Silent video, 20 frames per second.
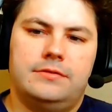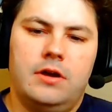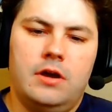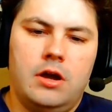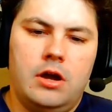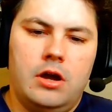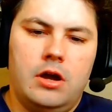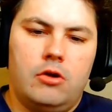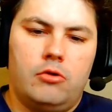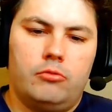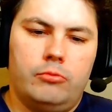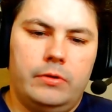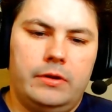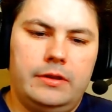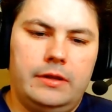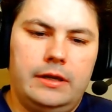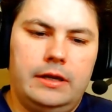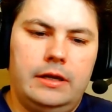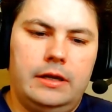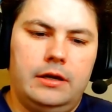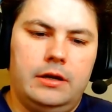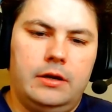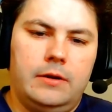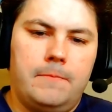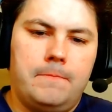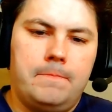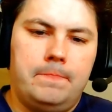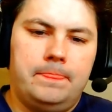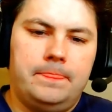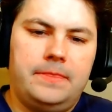really
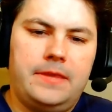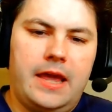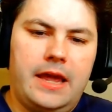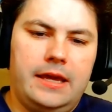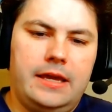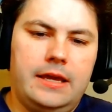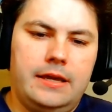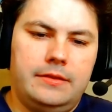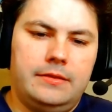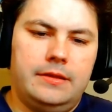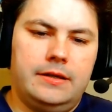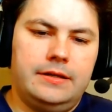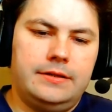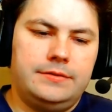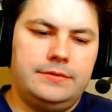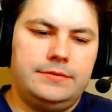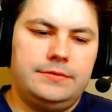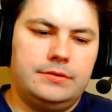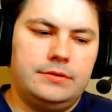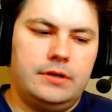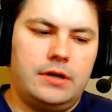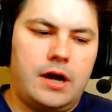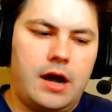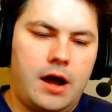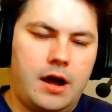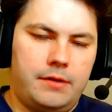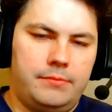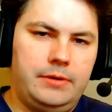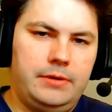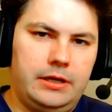taking this
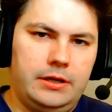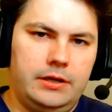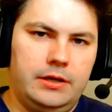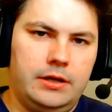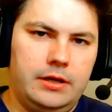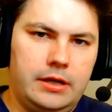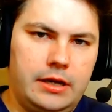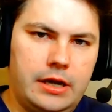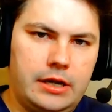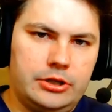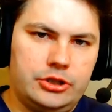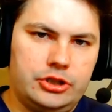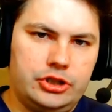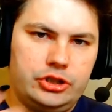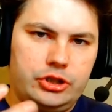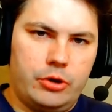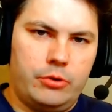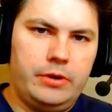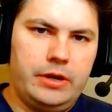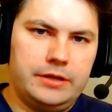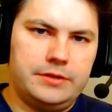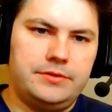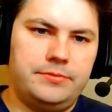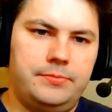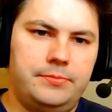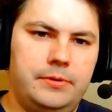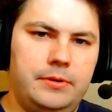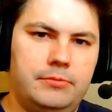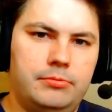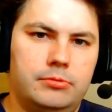hobby and showing it to
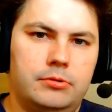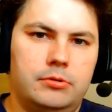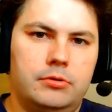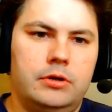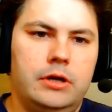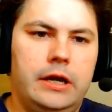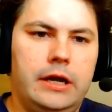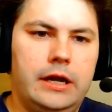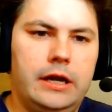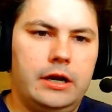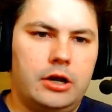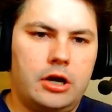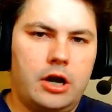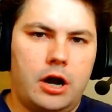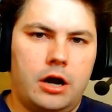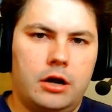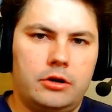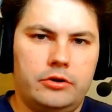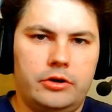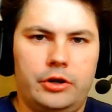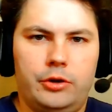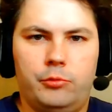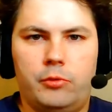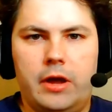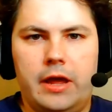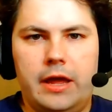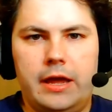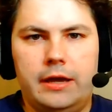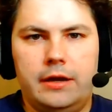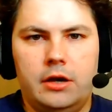people in a concrete
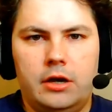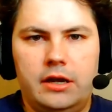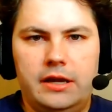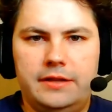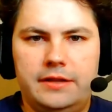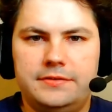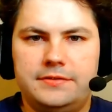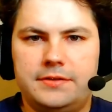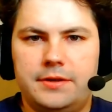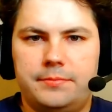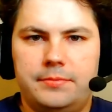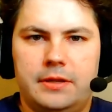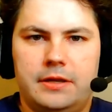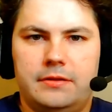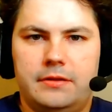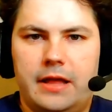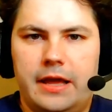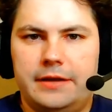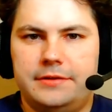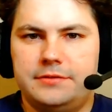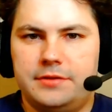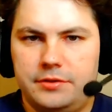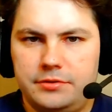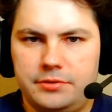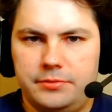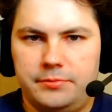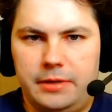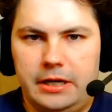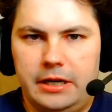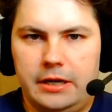way in something like social
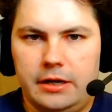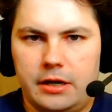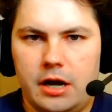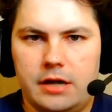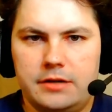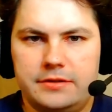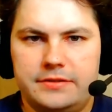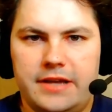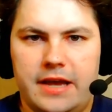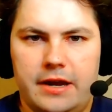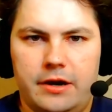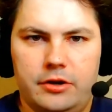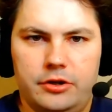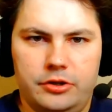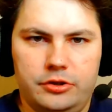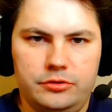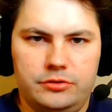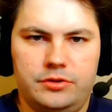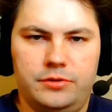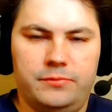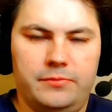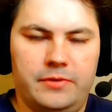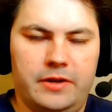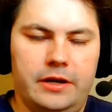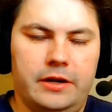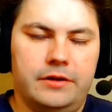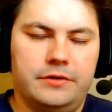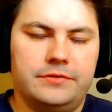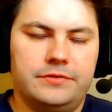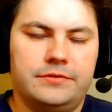media content or YouTube
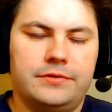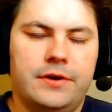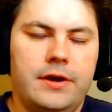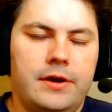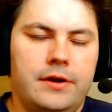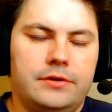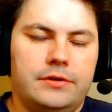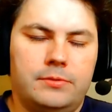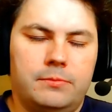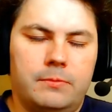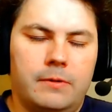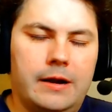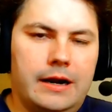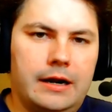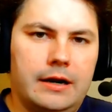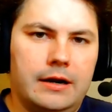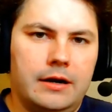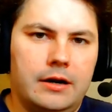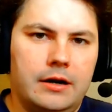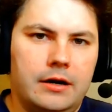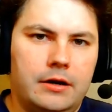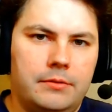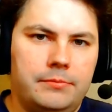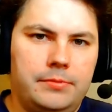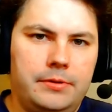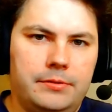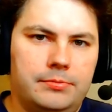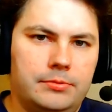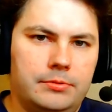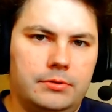videos, to where
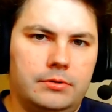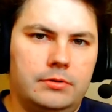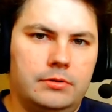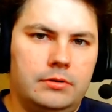people